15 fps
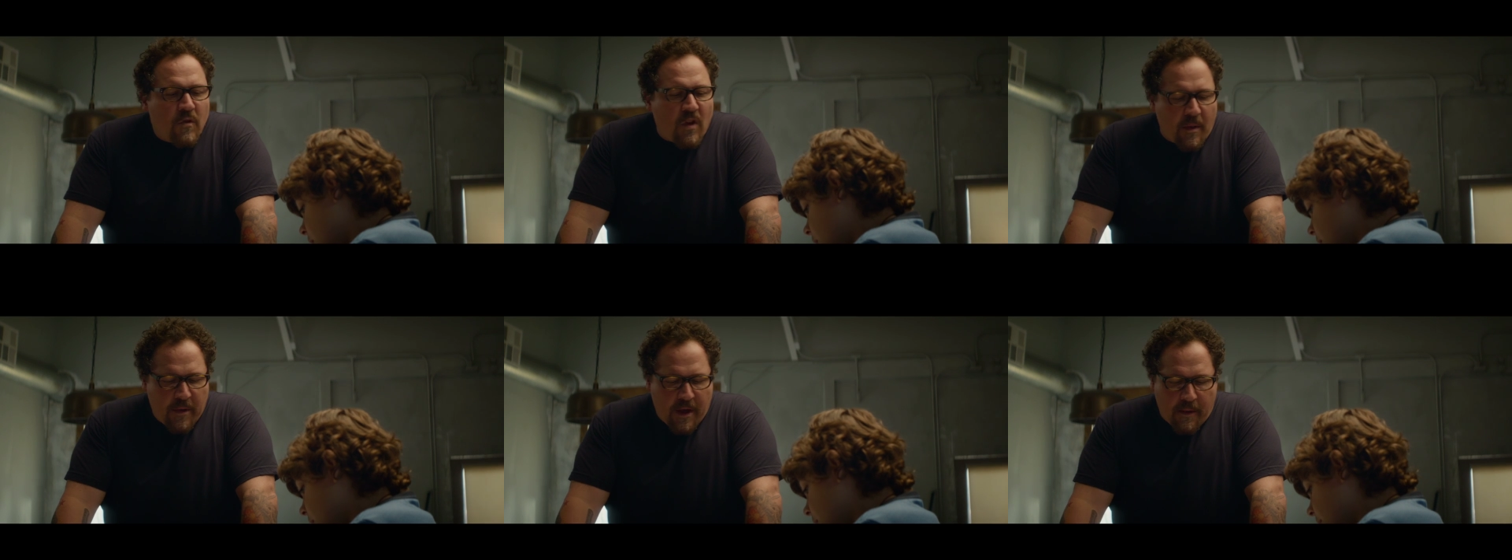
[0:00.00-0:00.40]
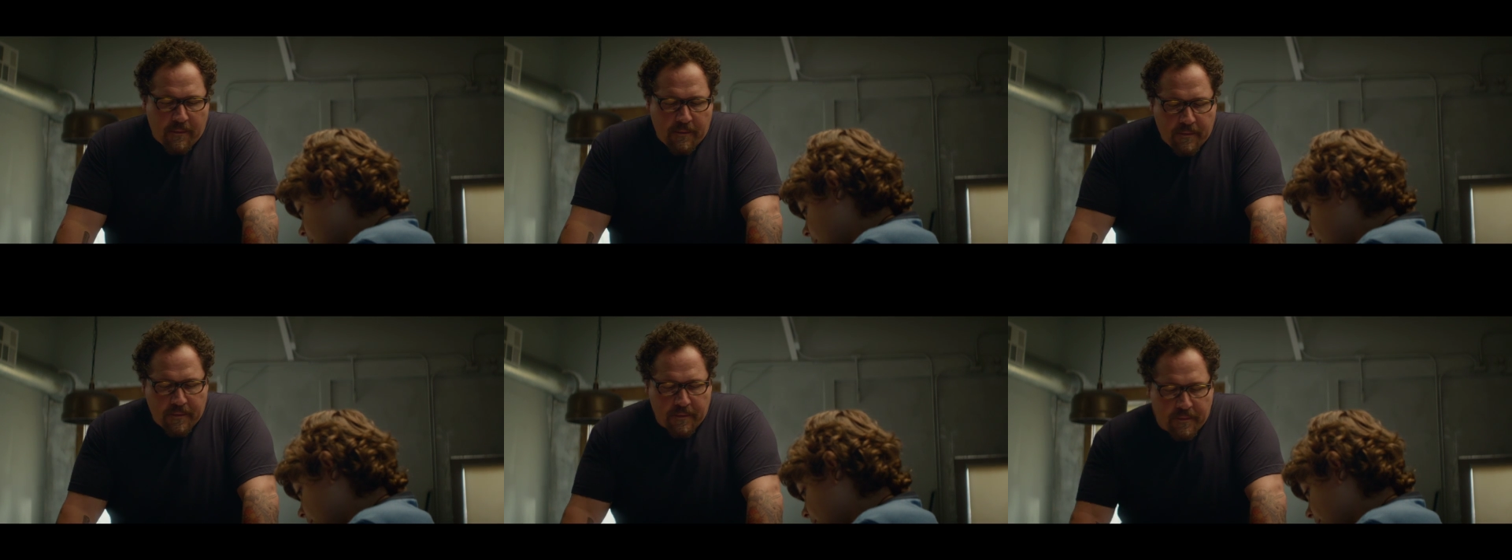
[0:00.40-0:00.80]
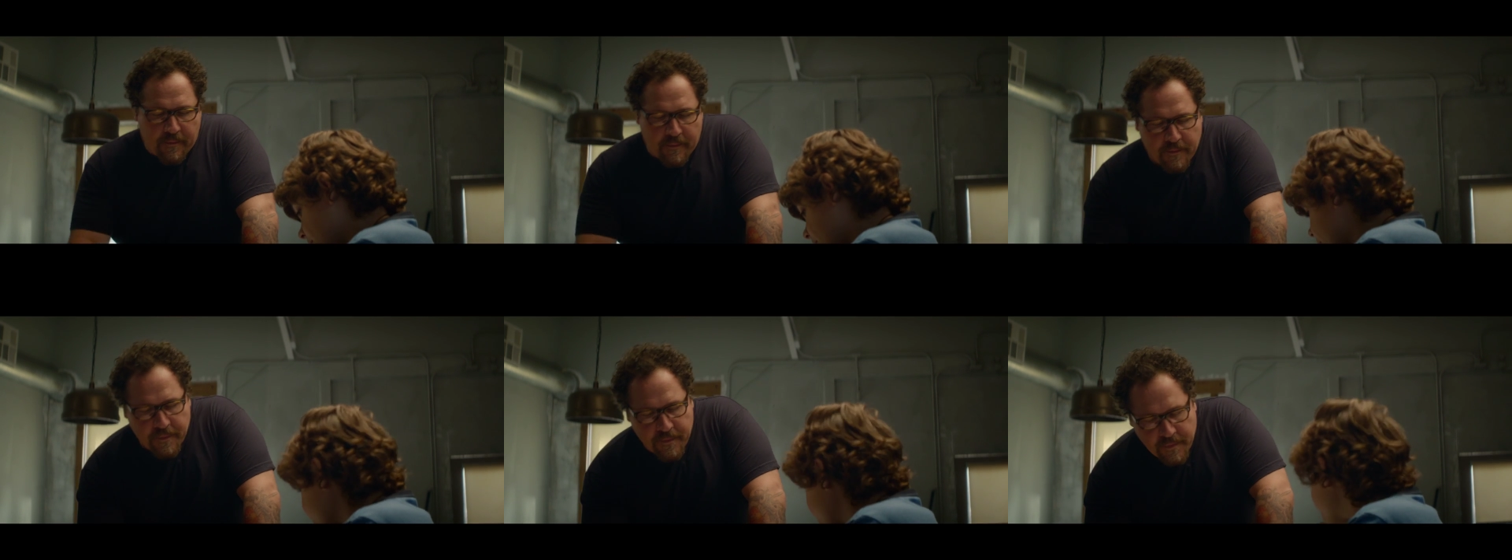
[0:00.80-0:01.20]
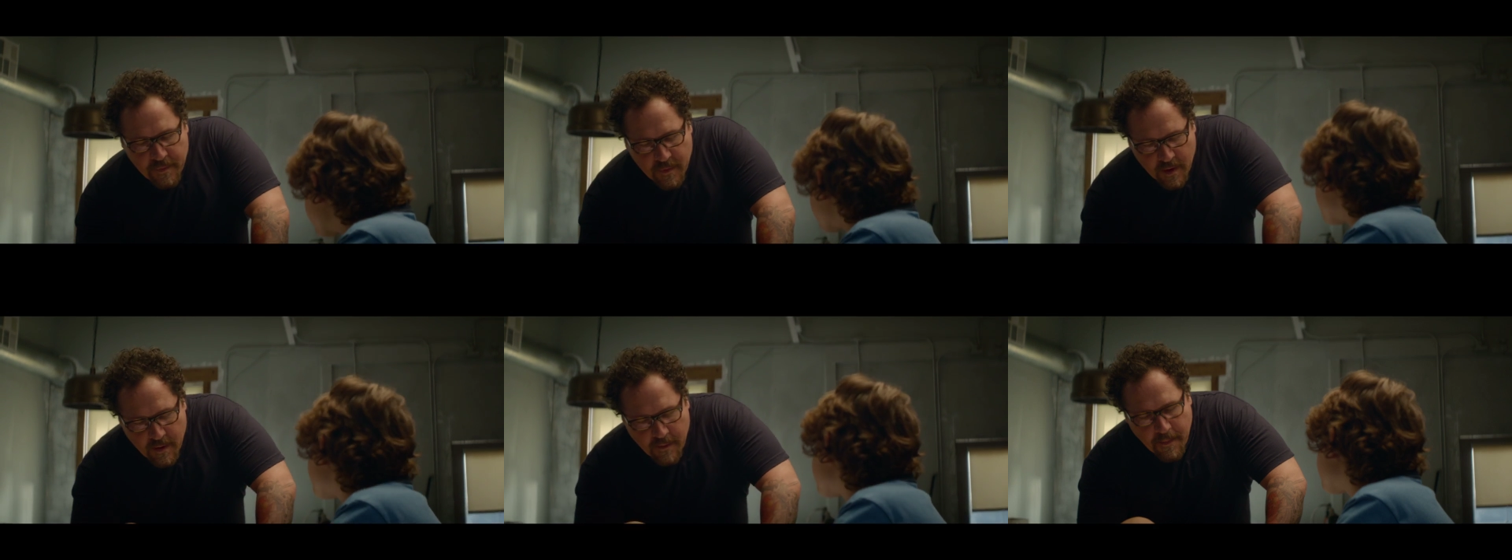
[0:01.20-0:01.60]
You sign me up.
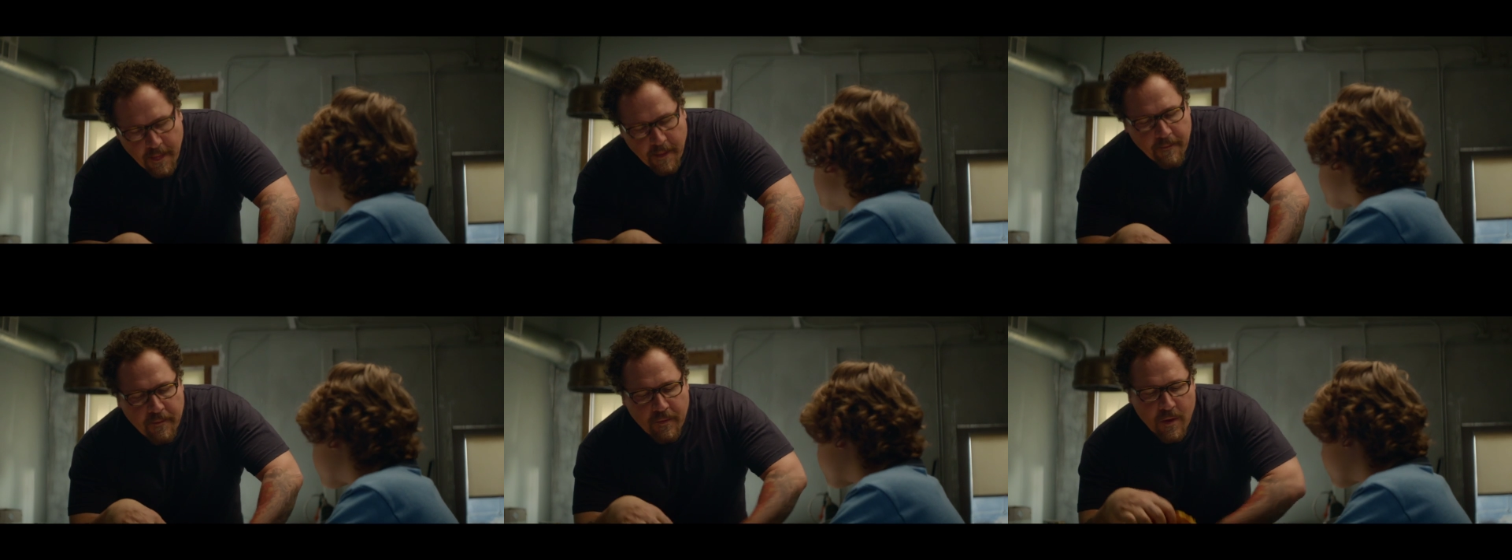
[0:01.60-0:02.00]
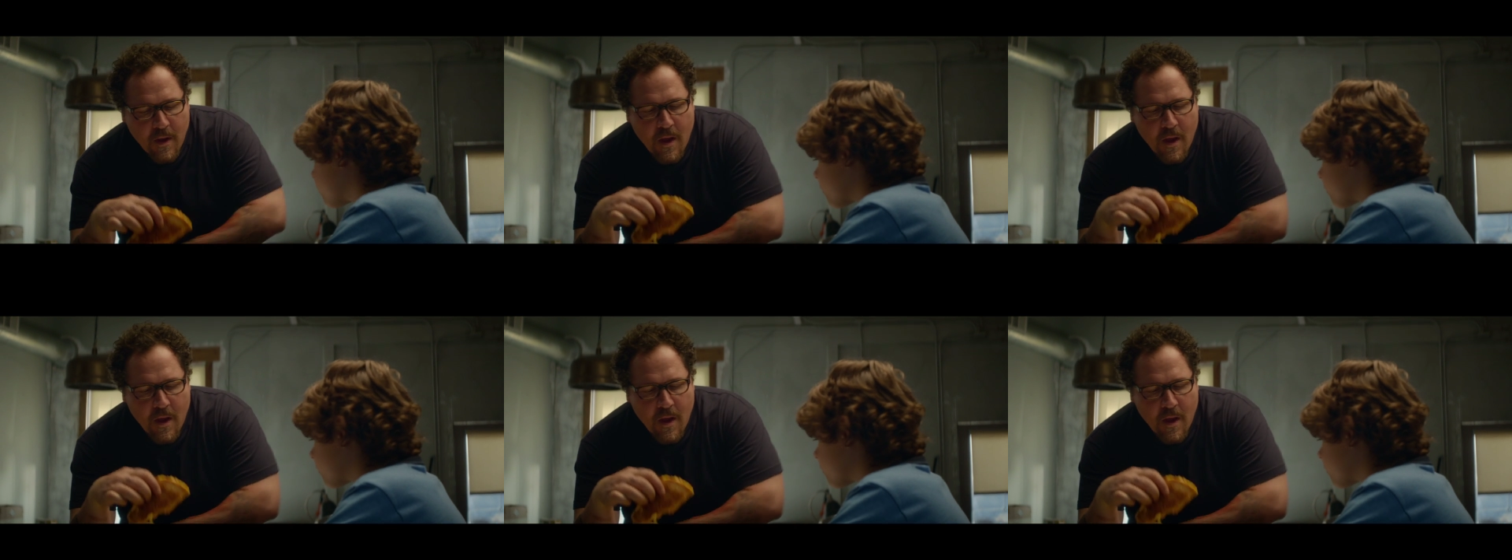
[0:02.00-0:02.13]
Okay.